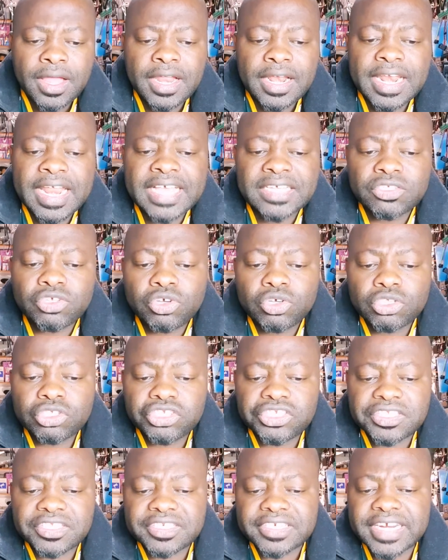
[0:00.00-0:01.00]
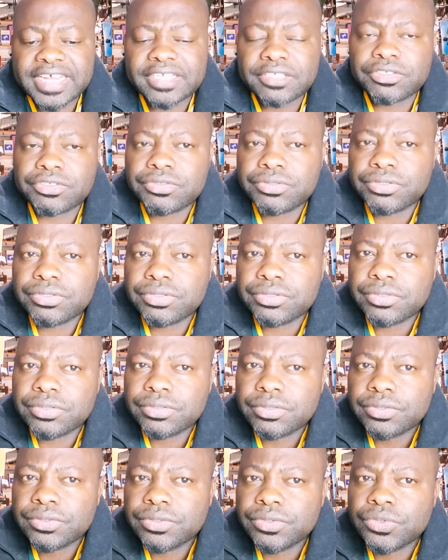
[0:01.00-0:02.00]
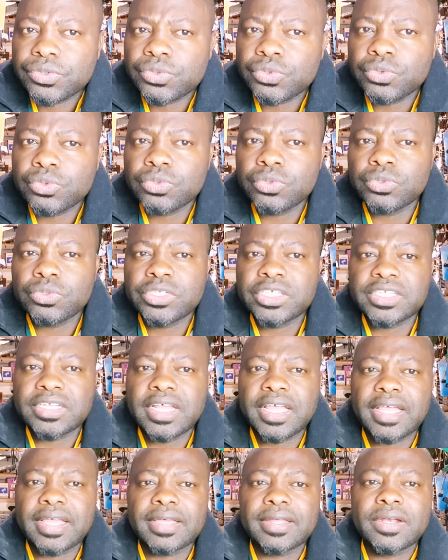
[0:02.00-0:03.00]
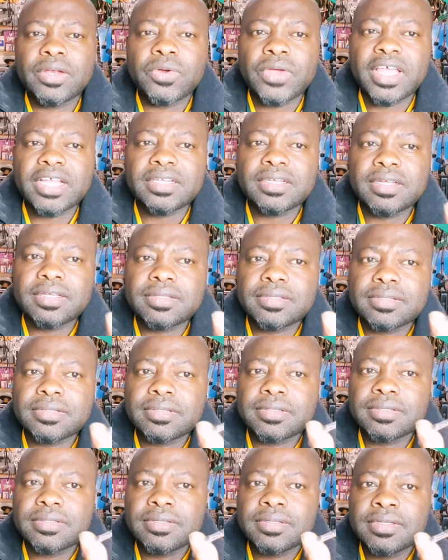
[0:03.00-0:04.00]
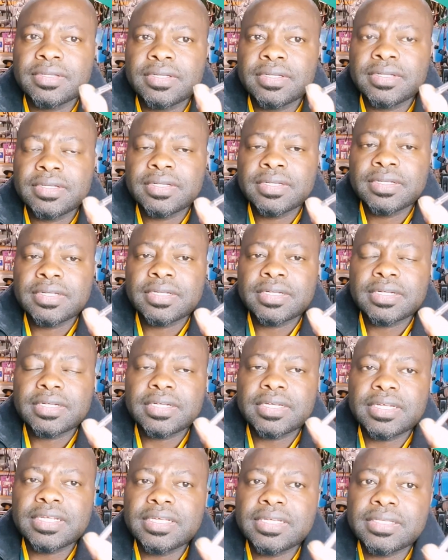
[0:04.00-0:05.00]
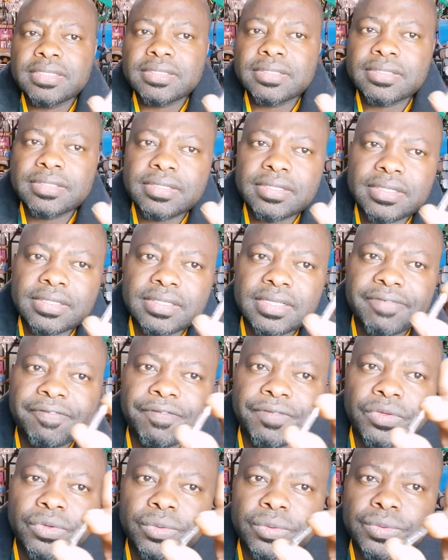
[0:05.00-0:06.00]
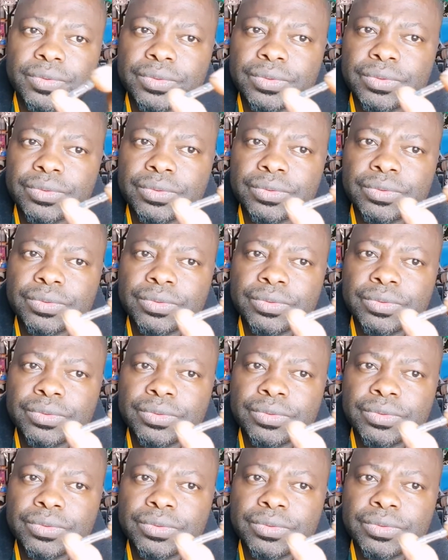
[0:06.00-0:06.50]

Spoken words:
Let's go straight to the thing. Look at this. This is a fuse.